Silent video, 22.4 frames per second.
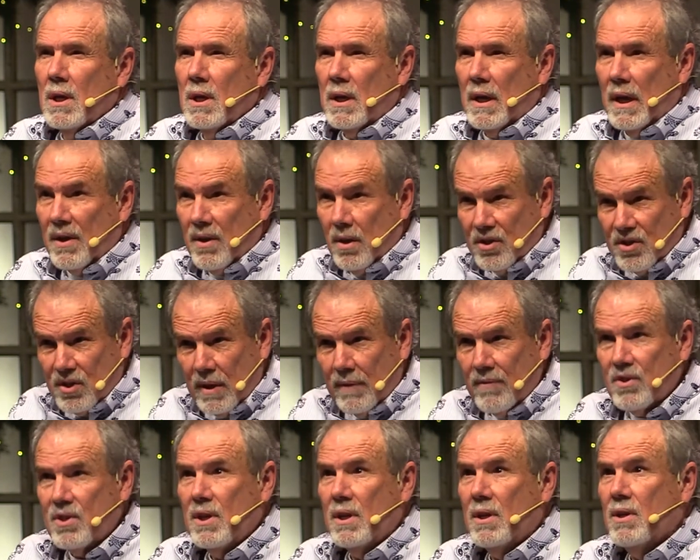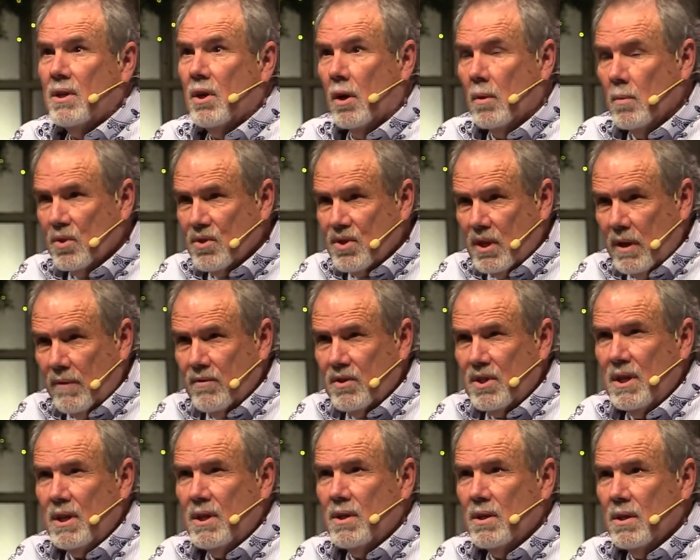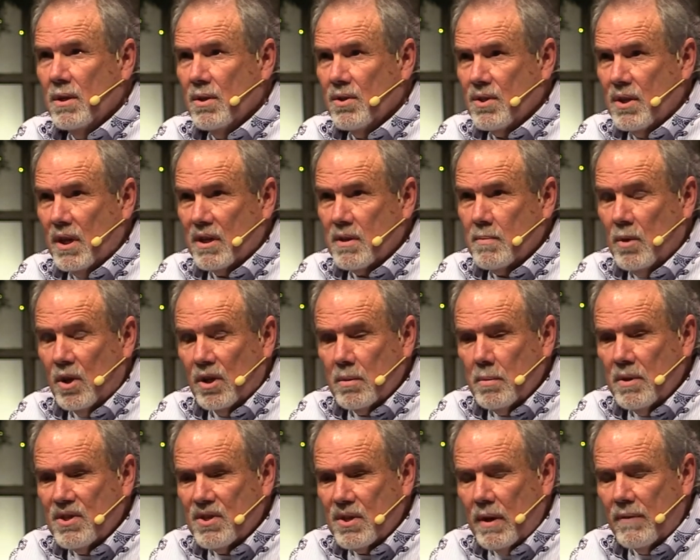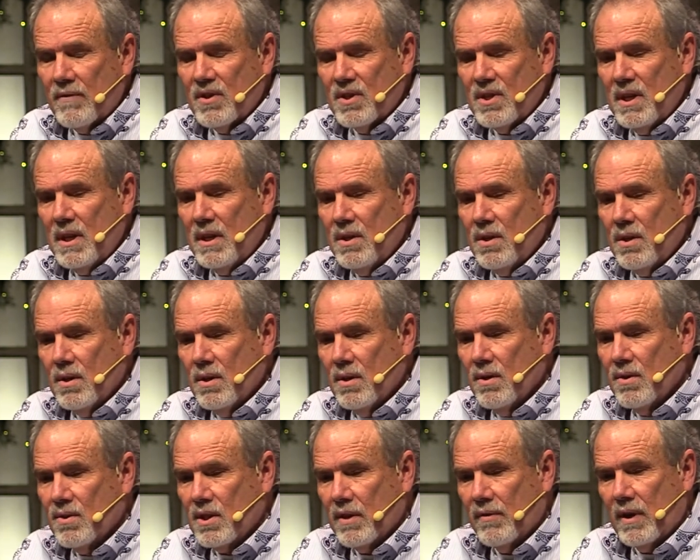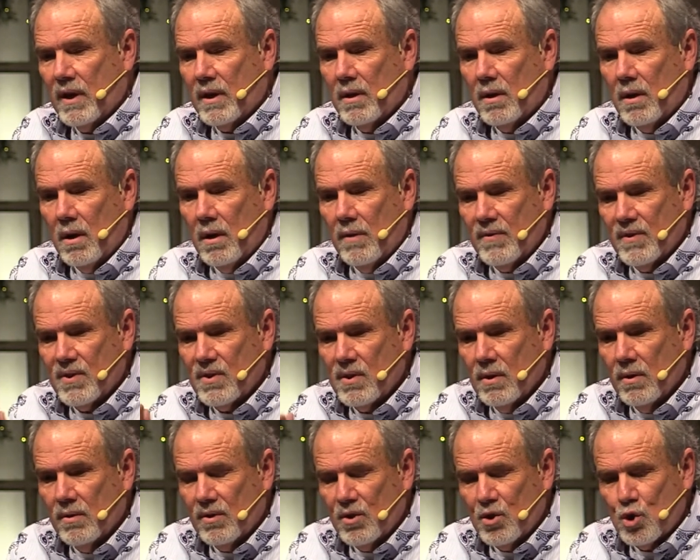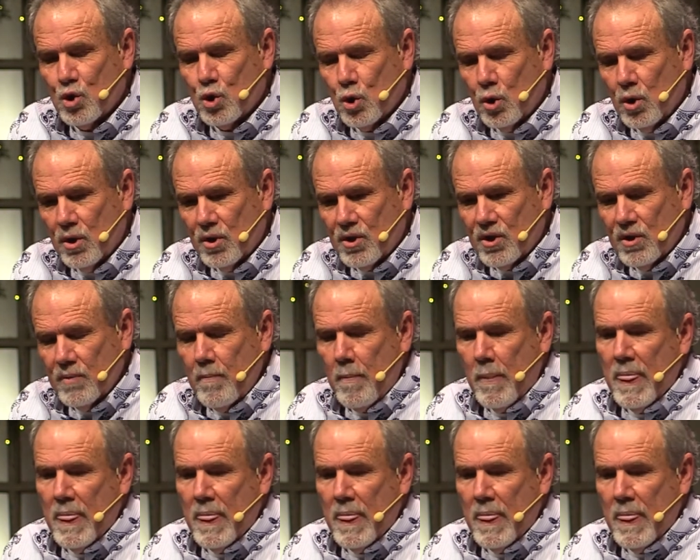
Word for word: Yeah, 17, almost 17 years. Next month will be 17 years I've had an office here at the church.